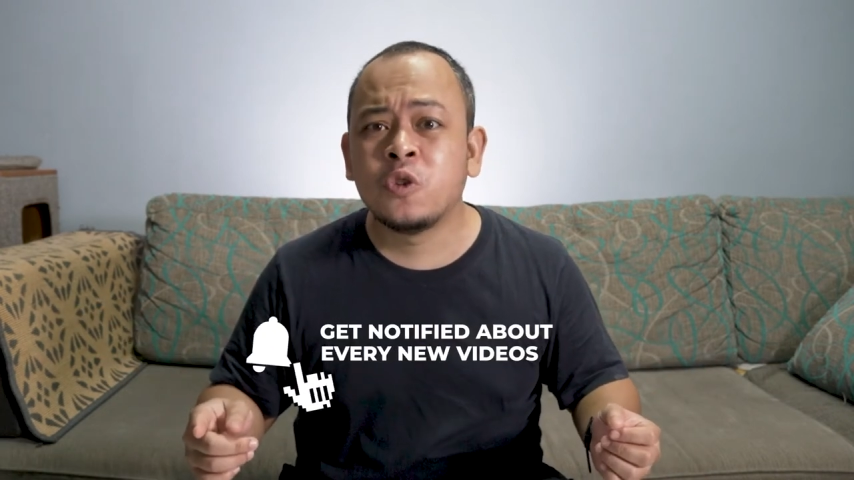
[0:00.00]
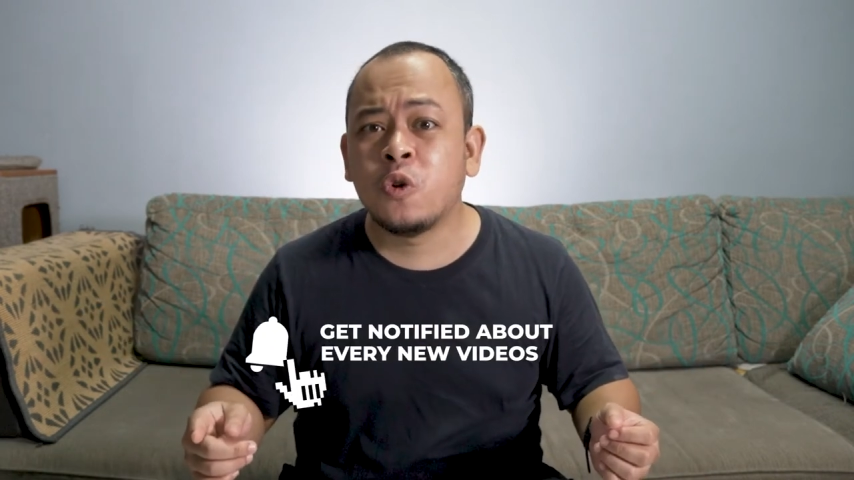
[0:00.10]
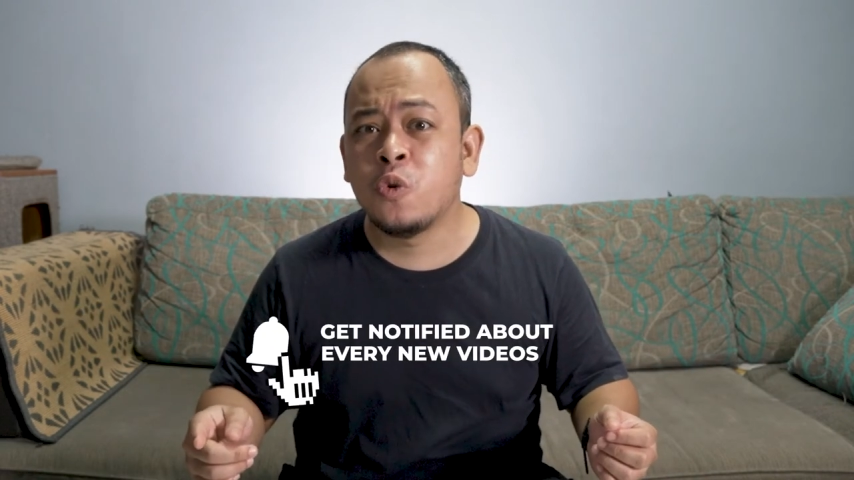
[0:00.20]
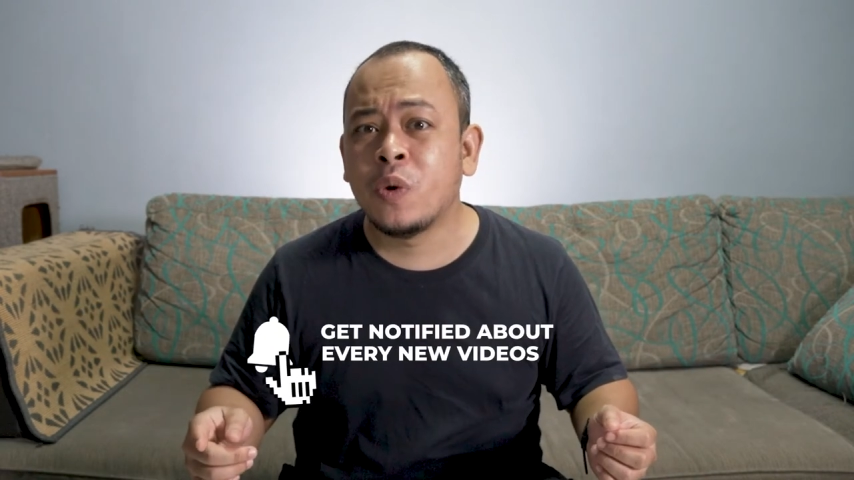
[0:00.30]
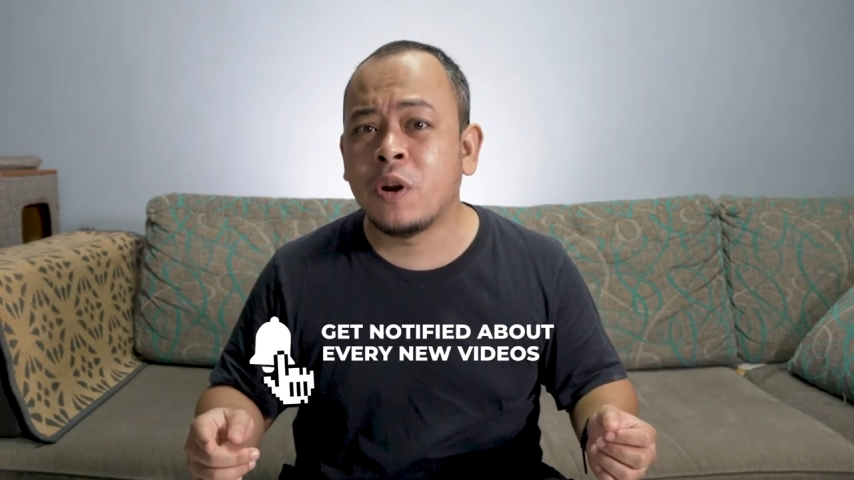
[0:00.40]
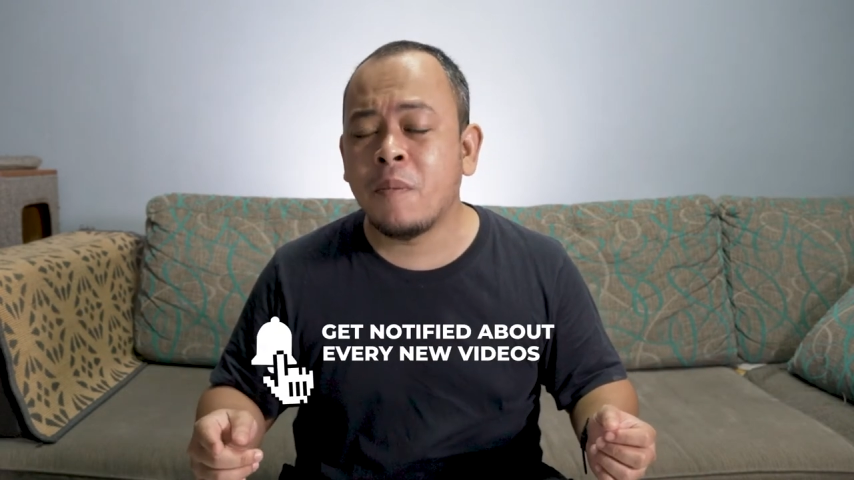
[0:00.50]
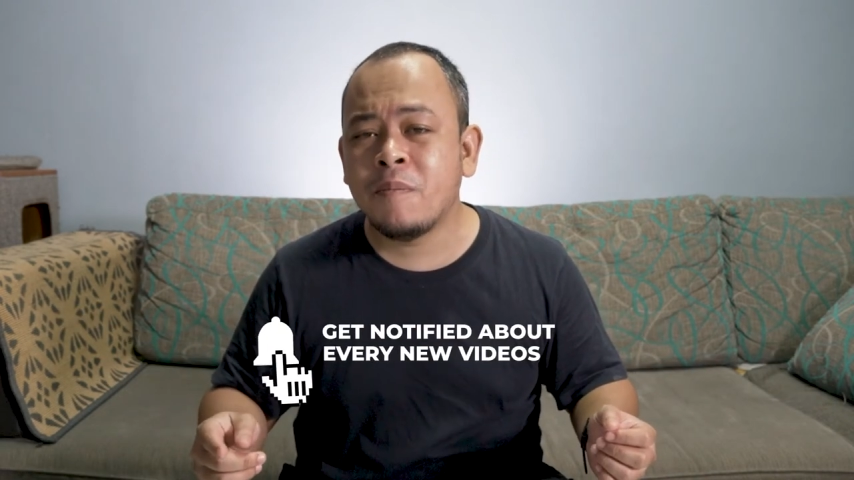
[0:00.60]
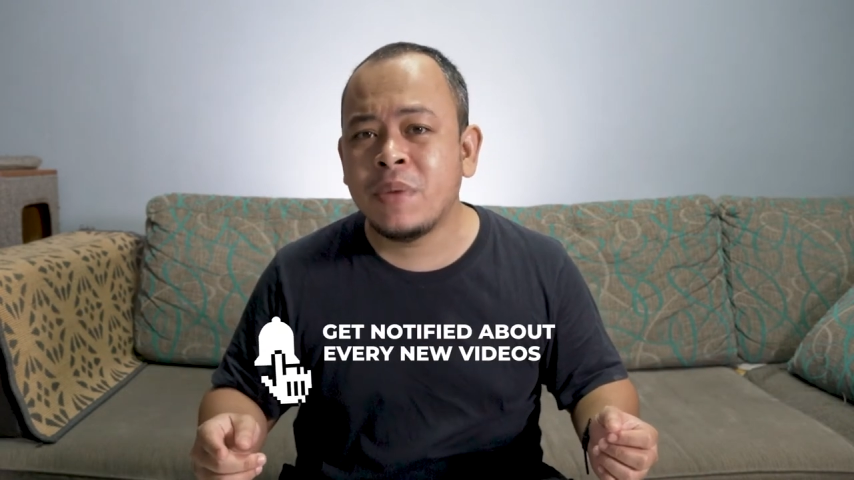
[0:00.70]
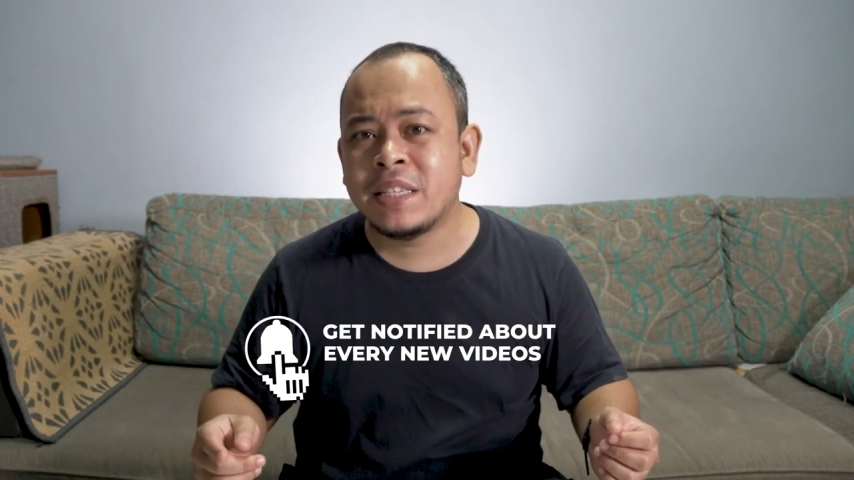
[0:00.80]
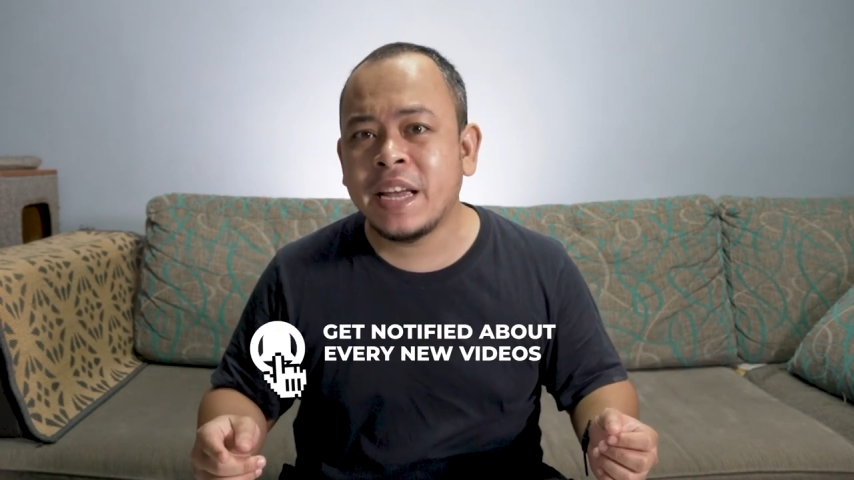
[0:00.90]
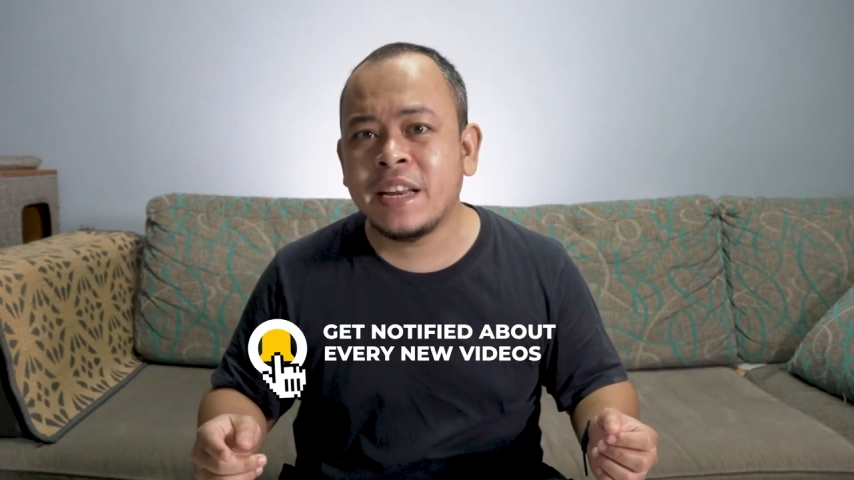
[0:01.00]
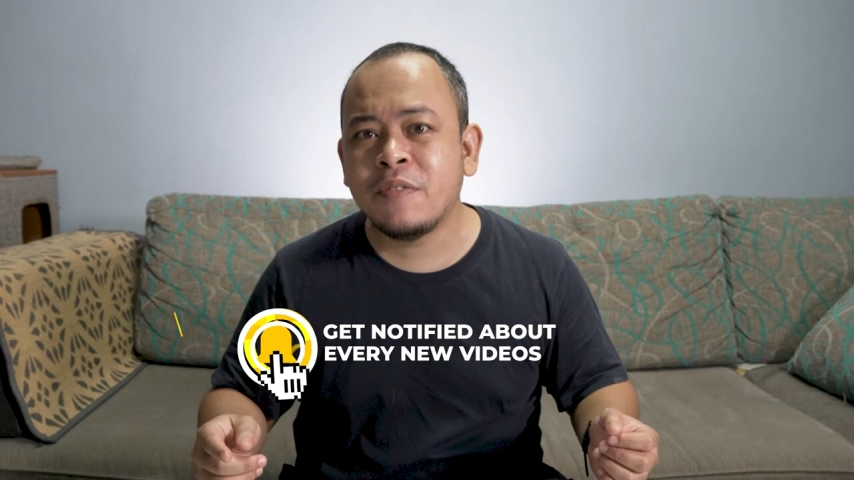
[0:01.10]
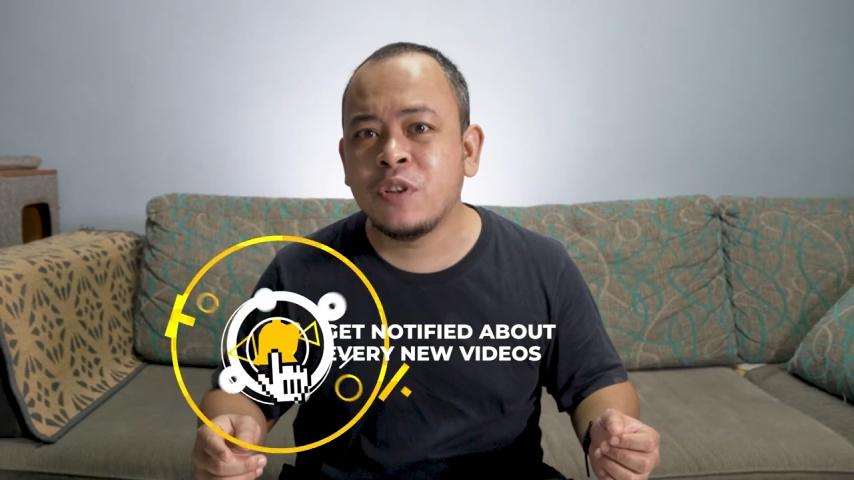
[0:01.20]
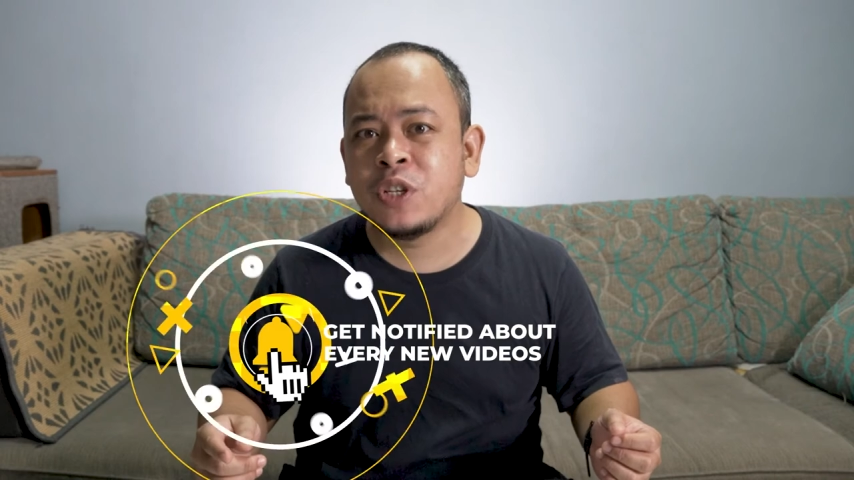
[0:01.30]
so you will not miss any